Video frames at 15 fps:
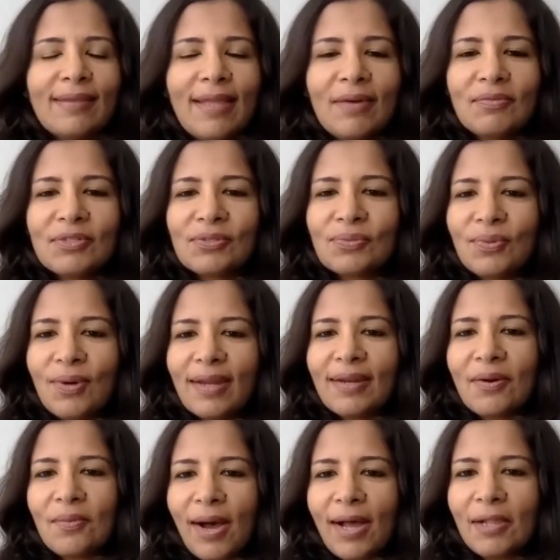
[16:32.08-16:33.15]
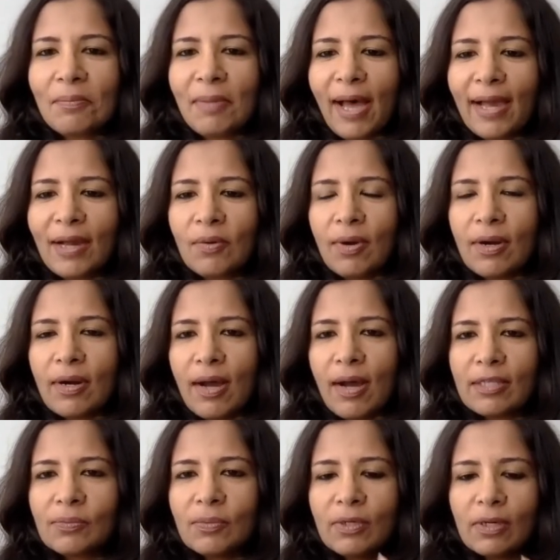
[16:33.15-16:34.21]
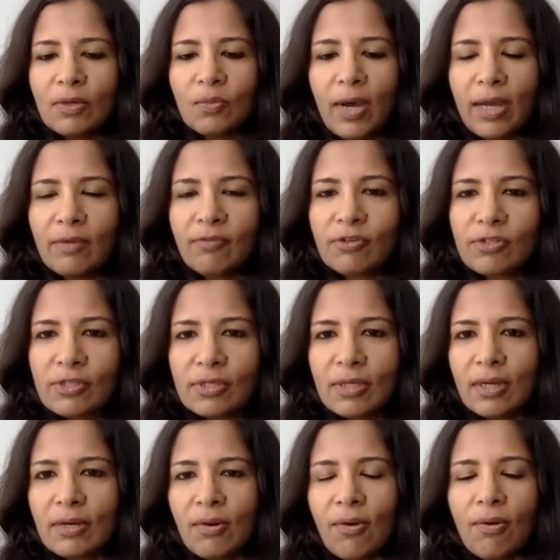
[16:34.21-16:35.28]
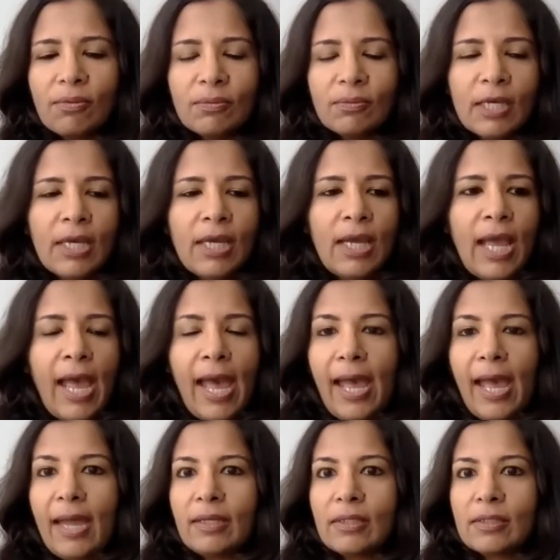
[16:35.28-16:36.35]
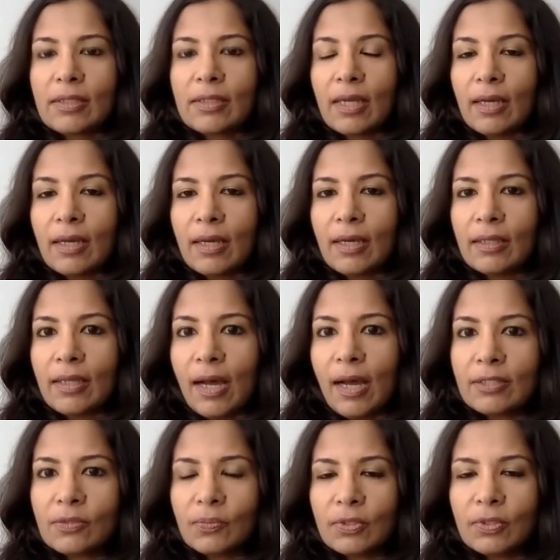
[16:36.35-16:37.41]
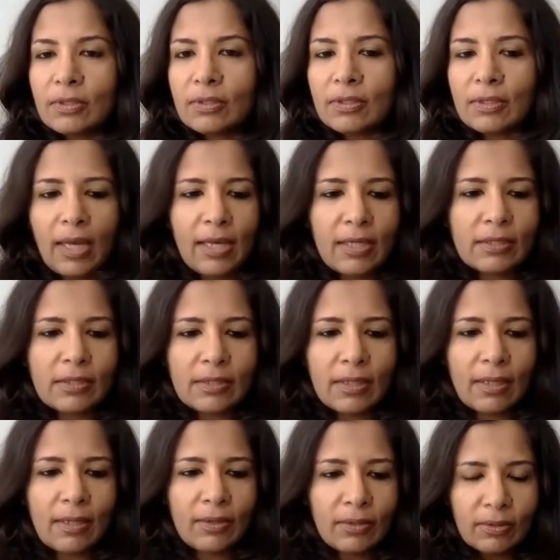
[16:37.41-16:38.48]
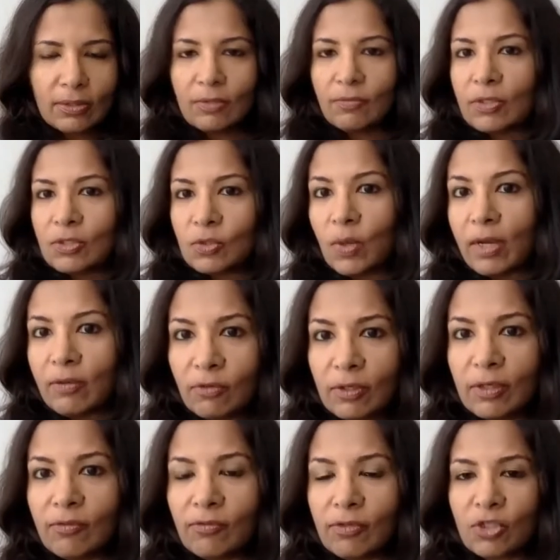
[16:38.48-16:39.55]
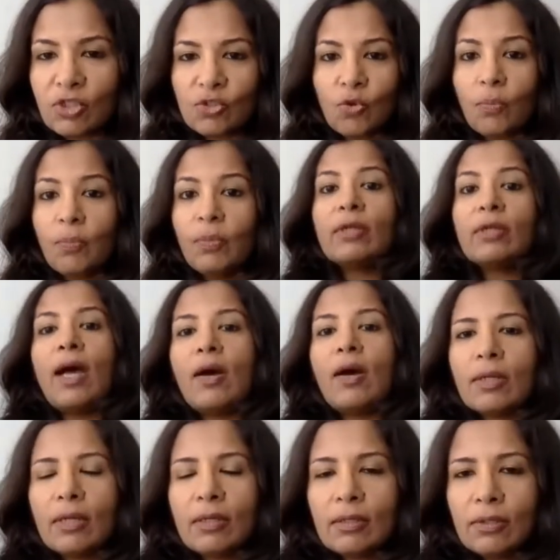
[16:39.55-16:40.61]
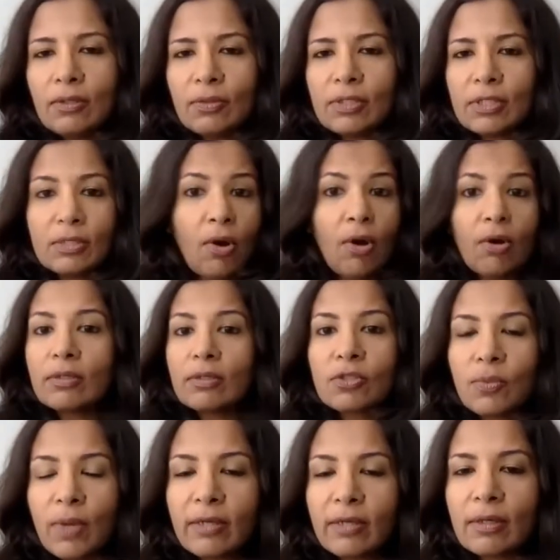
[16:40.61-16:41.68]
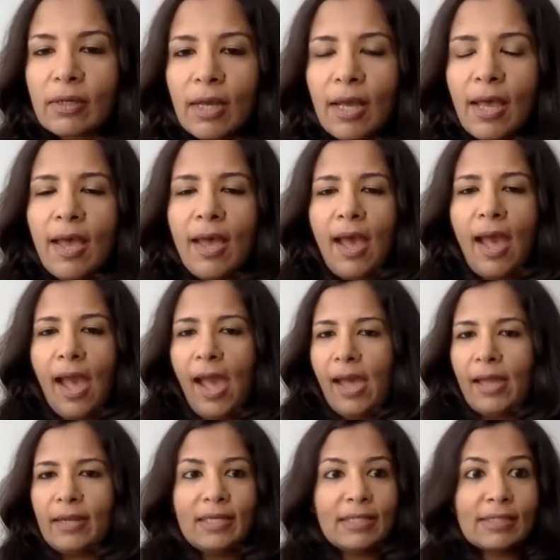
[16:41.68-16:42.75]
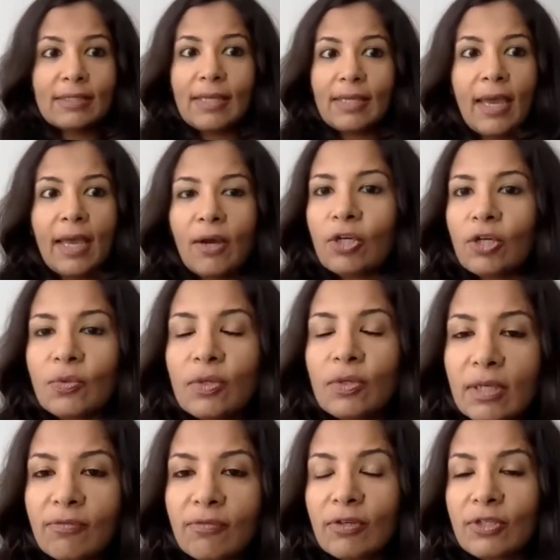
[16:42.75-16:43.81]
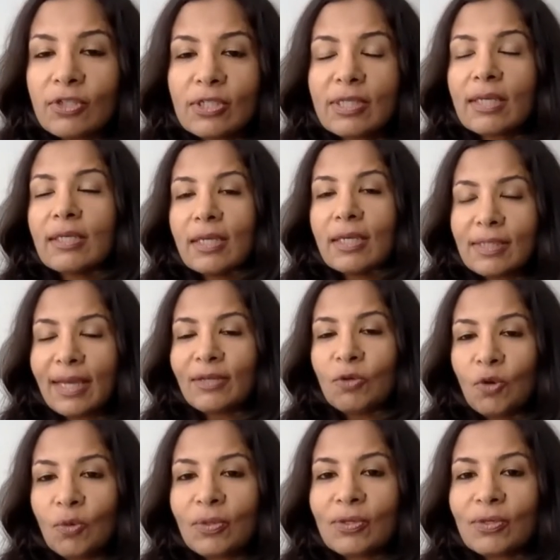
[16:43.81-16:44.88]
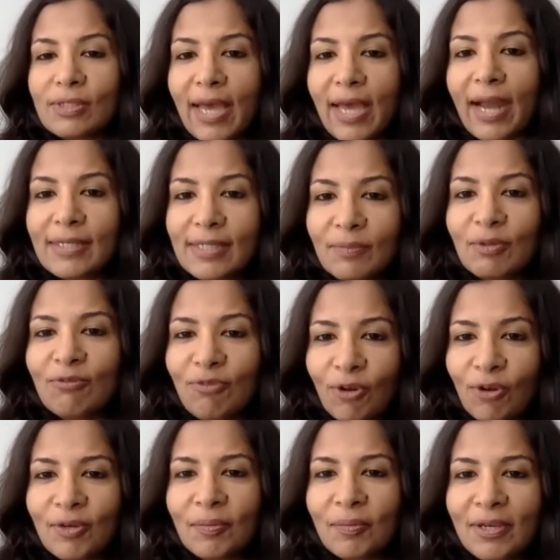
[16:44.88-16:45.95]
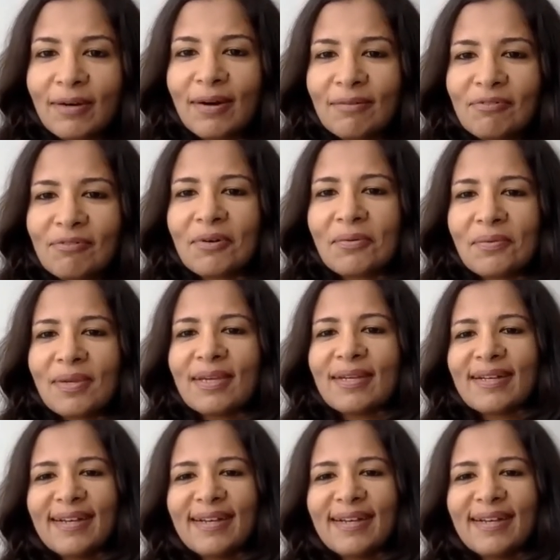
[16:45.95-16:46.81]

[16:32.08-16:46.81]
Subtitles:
There was one a while back where a husband and a wife were sitting at home, and the husband has given his wife a gift, and she's opened it out, and you know, it's an orange sweater, and he says, "Hey, I got you a gift," and she's like, "Yes, I know, because the ads have been following me around for a week."